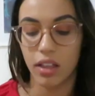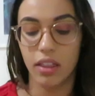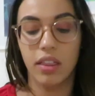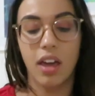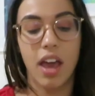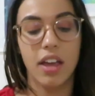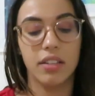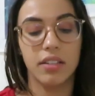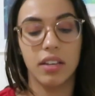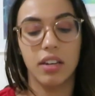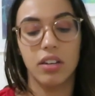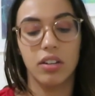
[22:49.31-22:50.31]
Then
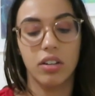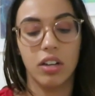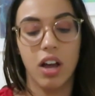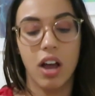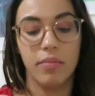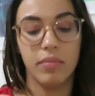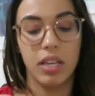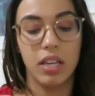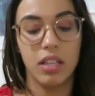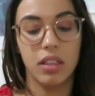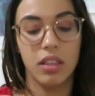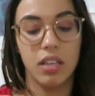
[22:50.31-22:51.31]
Santa got
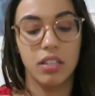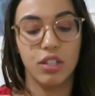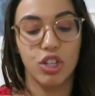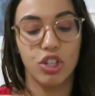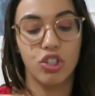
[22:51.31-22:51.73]
me this